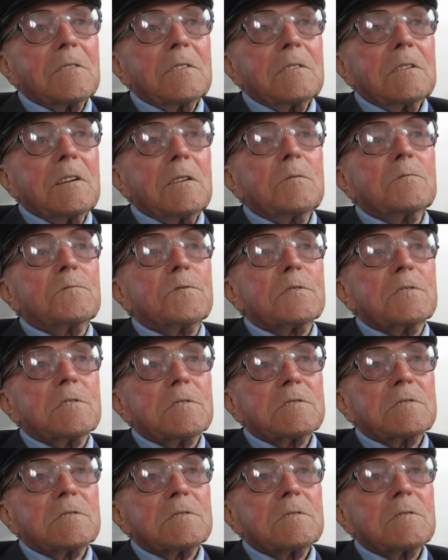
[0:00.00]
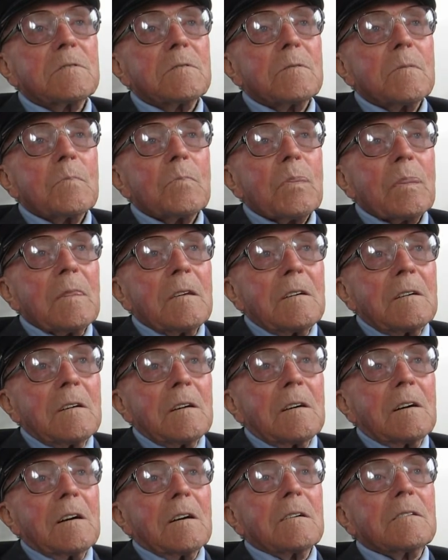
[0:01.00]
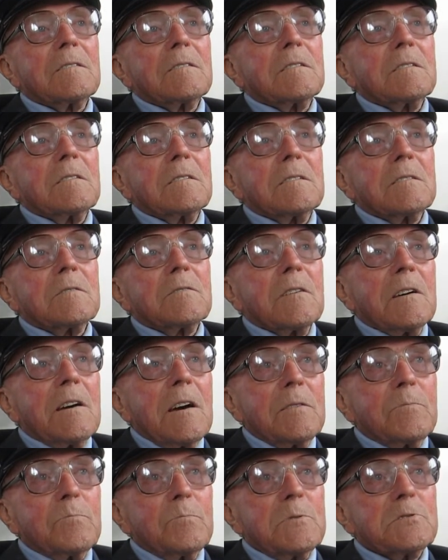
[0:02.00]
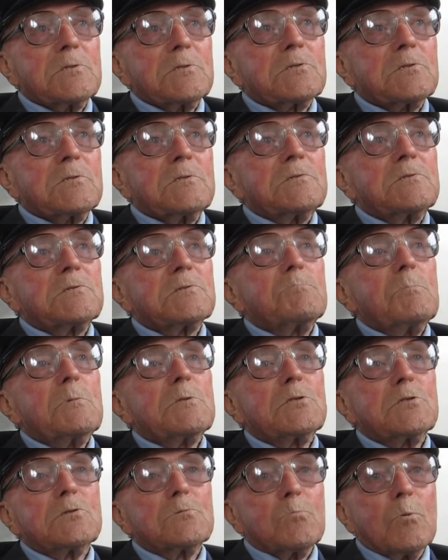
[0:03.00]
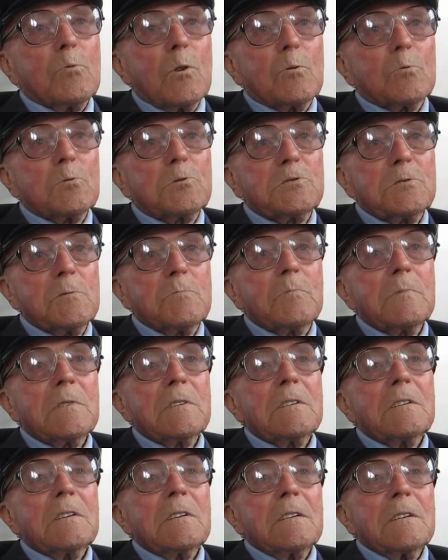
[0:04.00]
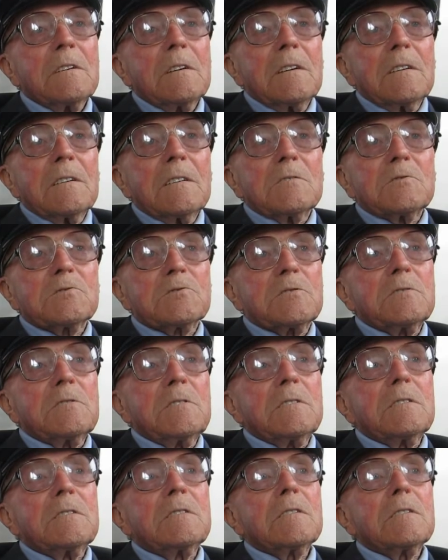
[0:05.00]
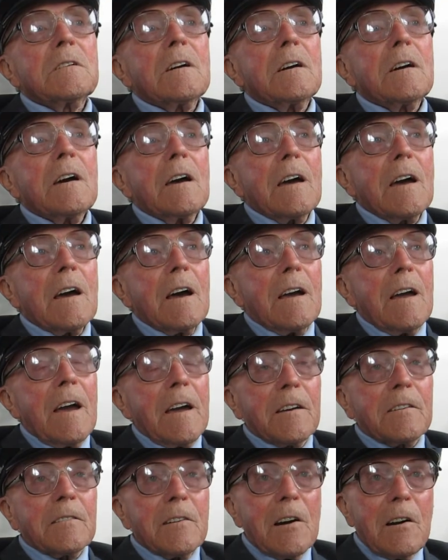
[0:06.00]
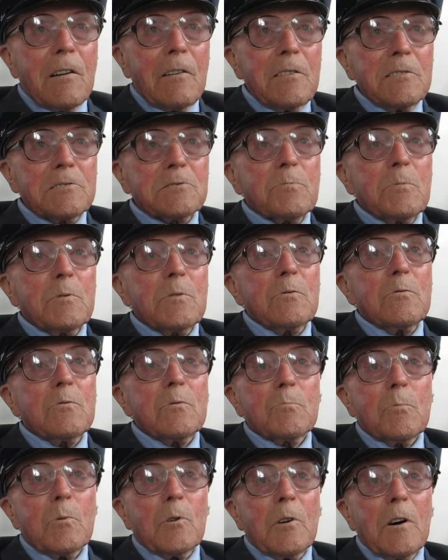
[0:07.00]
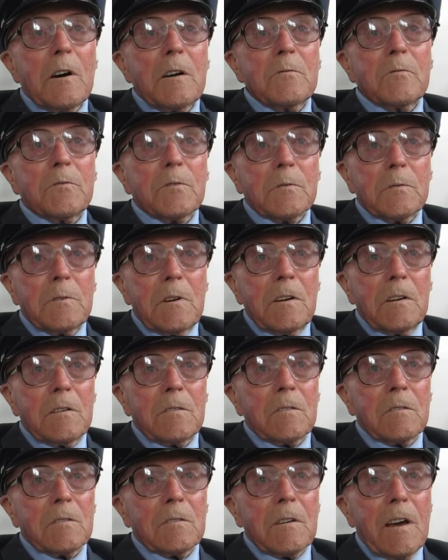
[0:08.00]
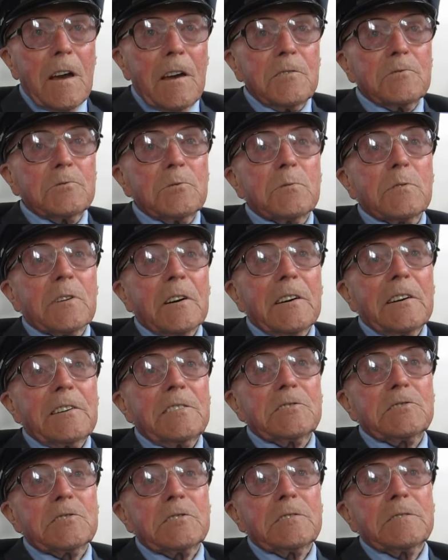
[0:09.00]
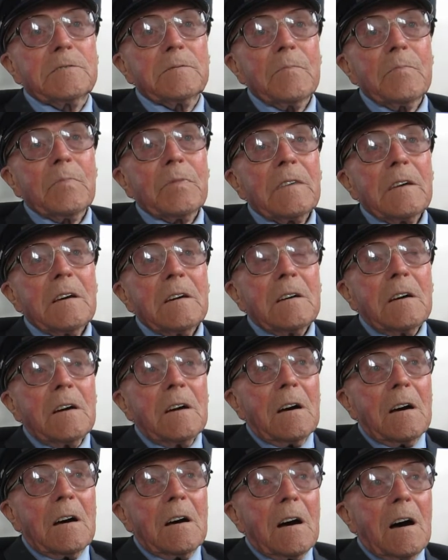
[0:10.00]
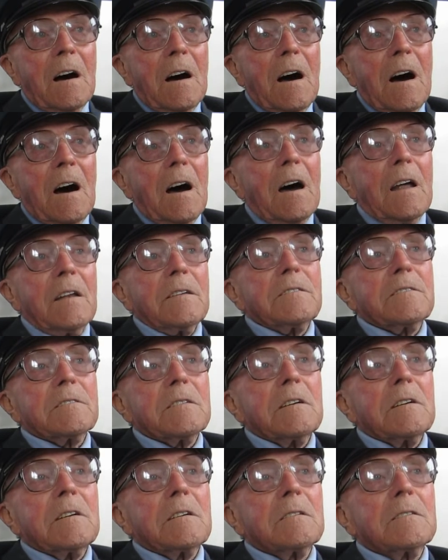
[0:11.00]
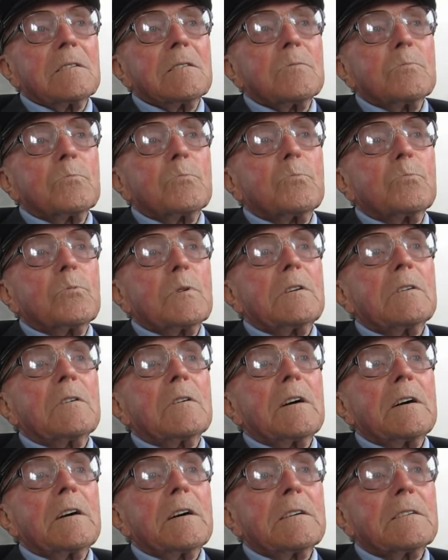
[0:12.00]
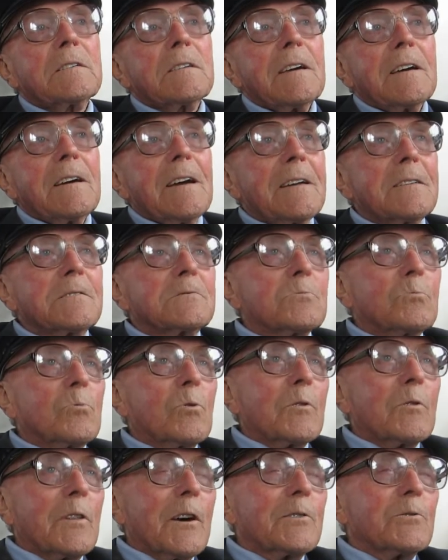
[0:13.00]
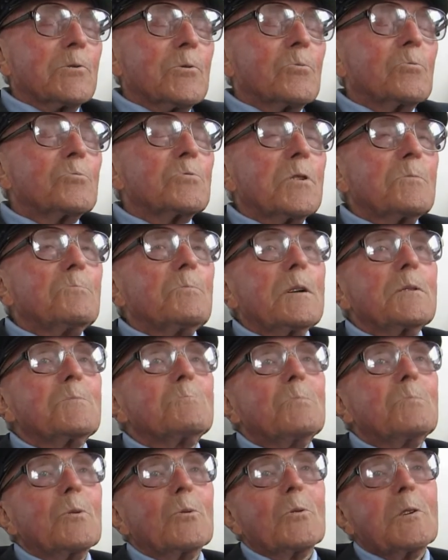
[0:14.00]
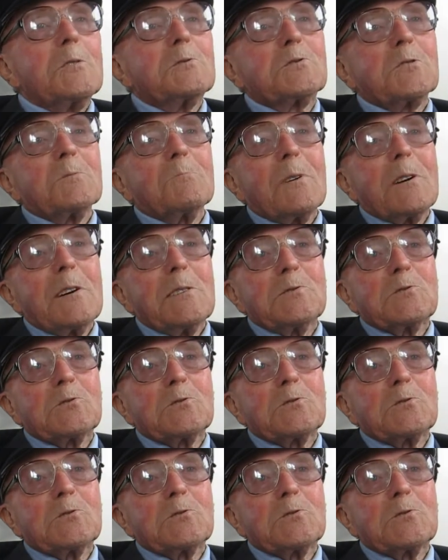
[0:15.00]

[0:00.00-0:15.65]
infant. And the headmistress, Mrs. Walsham, she encouraged me with my education. And when I into what they called the big boys, the main